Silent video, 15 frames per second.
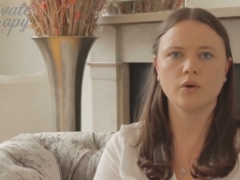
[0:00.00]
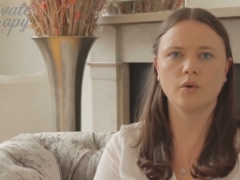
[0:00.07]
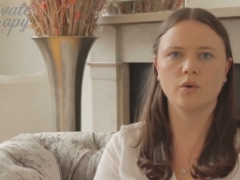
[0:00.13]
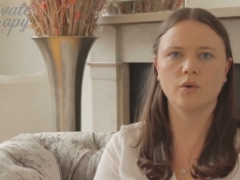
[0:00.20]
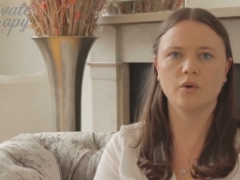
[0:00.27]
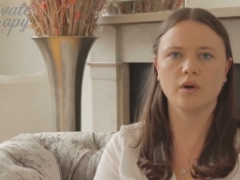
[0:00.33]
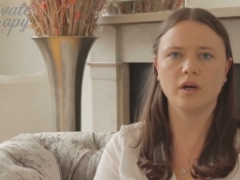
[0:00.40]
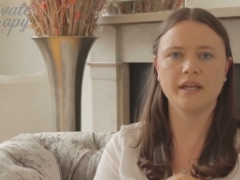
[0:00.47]

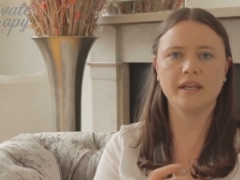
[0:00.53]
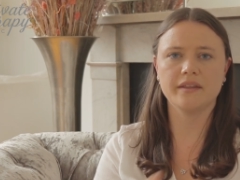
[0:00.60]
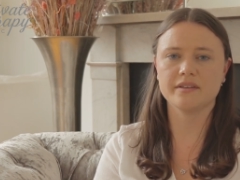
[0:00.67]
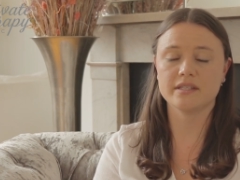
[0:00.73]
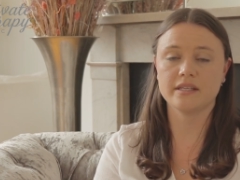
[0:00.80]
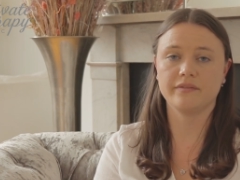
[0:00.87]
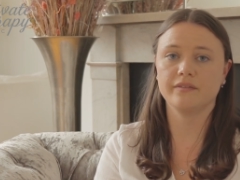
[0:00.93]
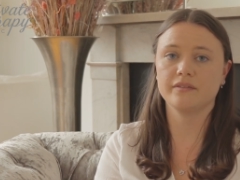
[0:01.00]
or another
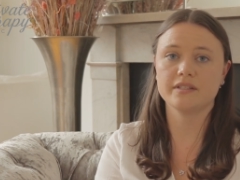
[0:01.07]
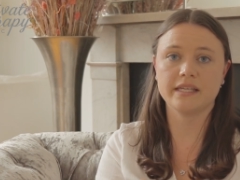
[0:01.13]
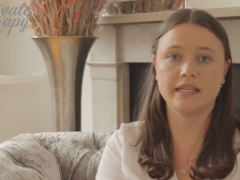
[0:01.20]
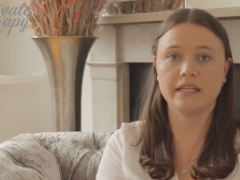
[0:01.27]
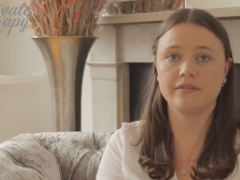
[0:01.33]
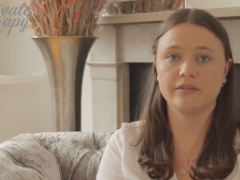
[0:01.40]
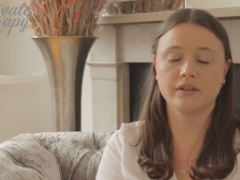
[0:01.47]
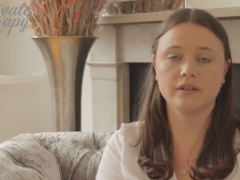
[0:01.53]

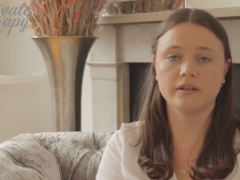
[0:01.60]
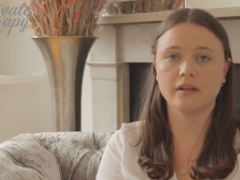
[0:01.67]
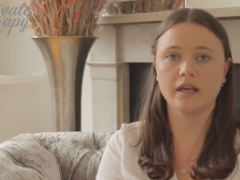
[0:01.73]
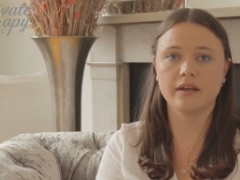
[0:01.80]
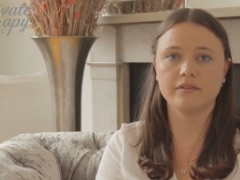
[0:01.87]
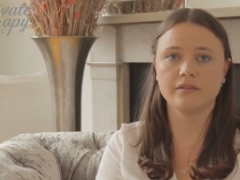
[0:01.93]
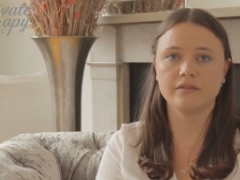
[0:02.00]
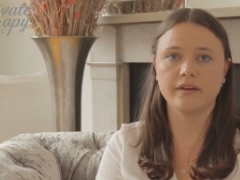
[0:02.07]
significant
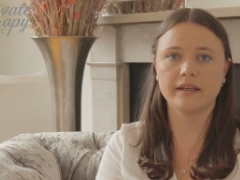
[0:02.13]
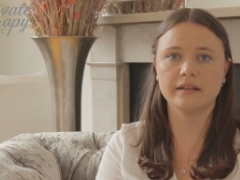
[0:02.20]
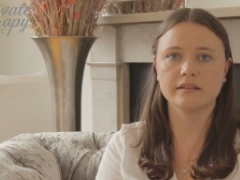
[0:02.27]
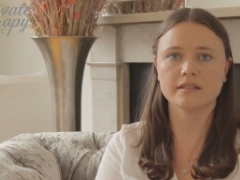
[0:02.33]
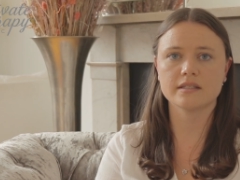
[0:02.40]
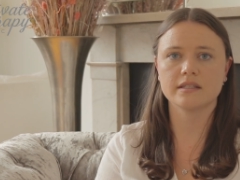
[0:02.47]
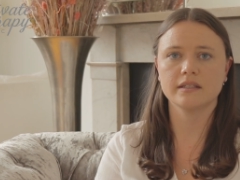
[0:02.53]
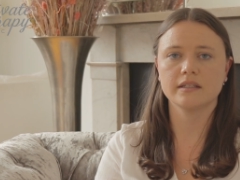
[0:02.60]
life
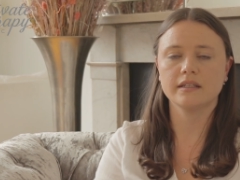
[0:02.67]
event.